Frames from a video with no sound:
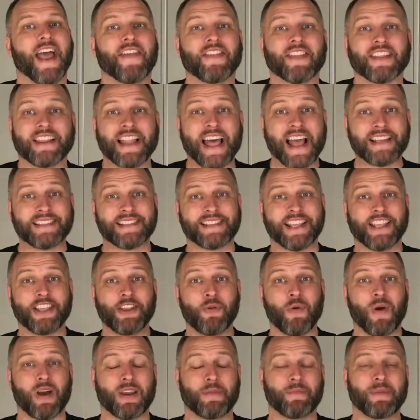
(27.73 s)
the last thing
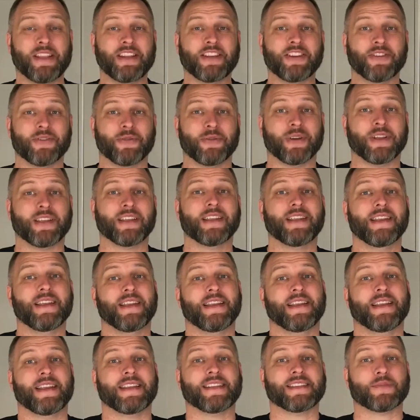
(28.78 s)
you want to be doing
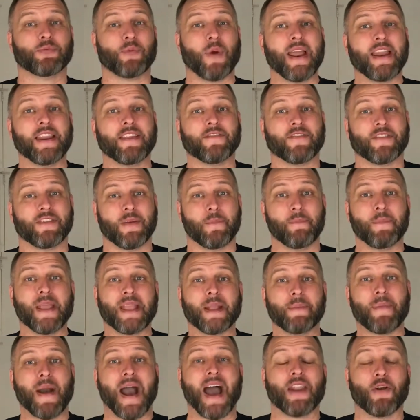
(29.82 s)
is waiting for the
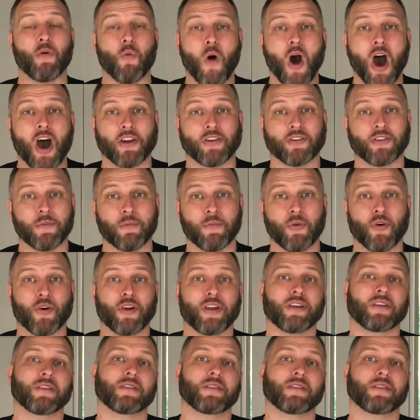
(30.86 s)
big pot of water to boil,